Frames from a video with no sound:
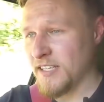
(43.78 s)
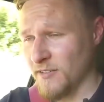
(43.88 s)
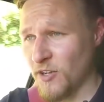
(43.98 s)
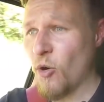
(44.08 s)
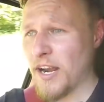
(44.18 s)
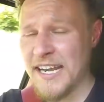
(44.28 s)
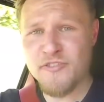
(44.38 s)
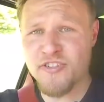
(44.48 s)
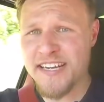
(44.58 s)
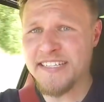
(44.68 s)
quite
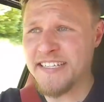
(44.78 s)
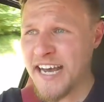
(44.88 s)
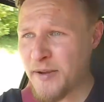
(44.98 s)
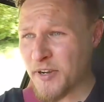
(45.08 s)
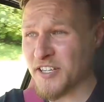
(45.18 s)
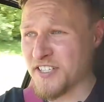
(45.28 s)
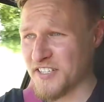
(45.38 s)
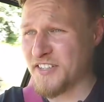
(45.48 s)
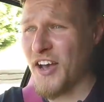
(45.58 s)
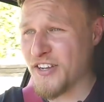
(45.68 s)
literally today, because it's
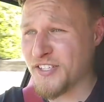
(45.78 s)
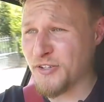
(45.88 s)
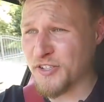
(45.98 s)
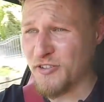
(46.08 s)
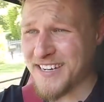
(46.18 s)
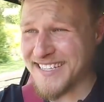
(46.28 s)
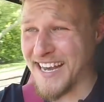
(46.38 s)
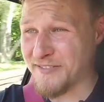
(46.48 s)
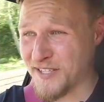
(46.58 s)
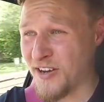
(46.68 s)
30 odd degrees
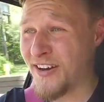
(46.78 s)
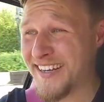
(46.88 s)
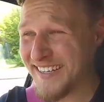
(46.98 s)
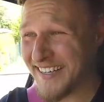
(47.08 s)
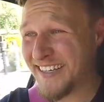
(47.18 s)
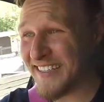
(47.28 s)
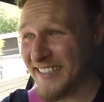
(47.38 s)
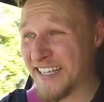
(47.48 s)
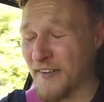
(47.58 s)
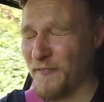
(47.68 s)
outside
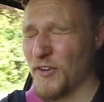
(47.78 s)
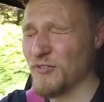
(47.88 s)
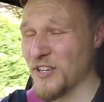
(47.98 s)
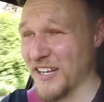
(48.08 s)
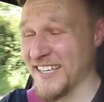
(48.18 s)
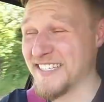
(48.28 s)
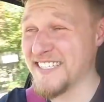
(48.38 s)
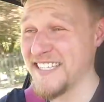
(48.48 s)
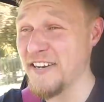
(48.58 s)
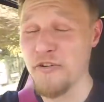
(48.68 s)
and it feels like
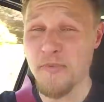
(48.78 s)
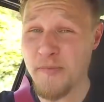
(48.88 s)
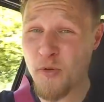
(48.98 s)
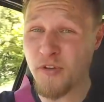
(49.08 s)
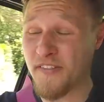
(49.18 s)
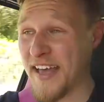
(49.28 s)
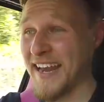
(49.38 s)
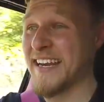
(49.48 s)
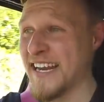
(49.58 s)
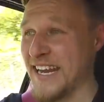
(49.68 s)
considerably more than that
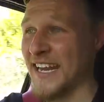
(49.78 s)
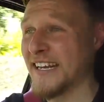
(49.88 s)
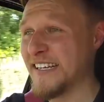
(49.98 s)
in here.